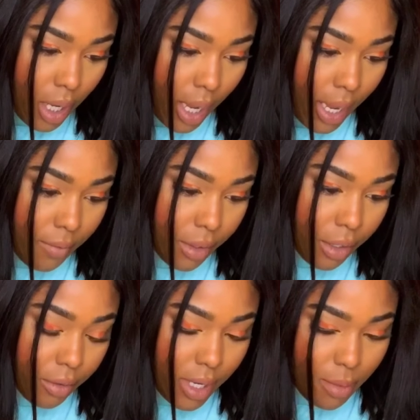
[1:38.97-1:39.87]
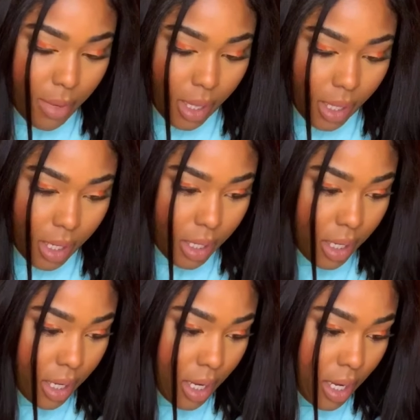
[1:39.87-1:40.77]
I have the Korean melon.
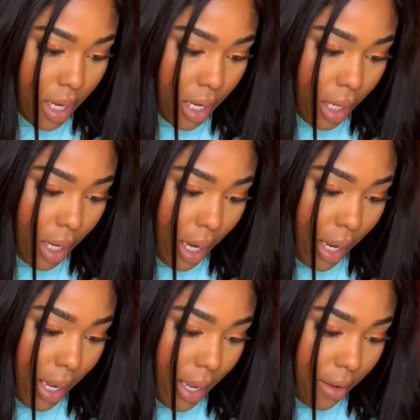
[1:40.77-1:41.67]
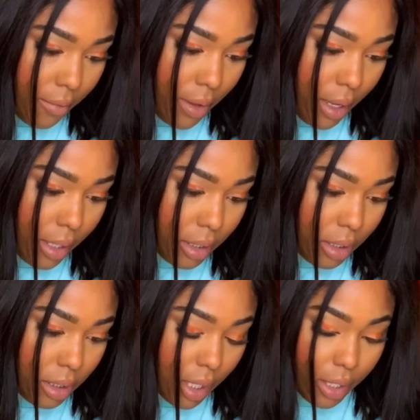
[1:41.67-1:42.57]
I have
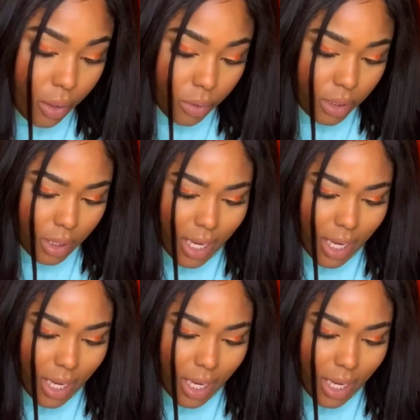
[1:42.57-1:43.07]
chayote.